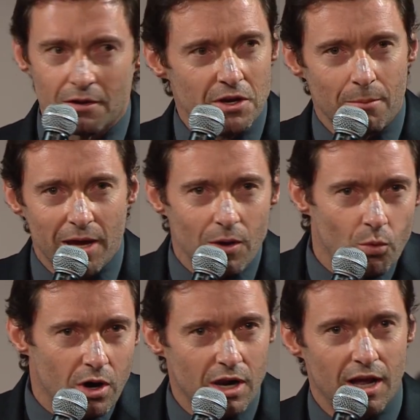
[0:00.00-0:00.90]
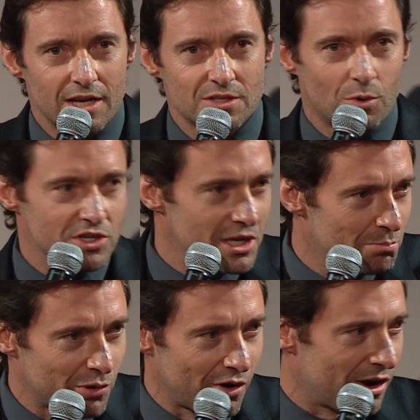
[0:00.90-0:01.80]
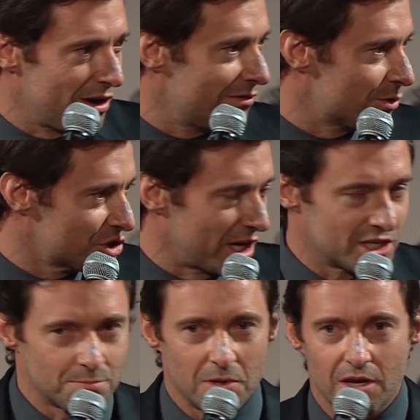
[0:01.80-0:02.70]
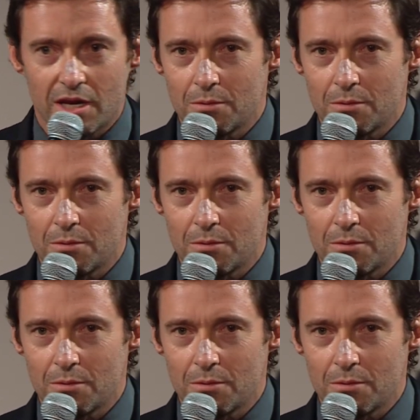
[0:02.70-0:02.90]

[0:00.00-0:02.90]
no matter what class it was, improv or Shakespeare.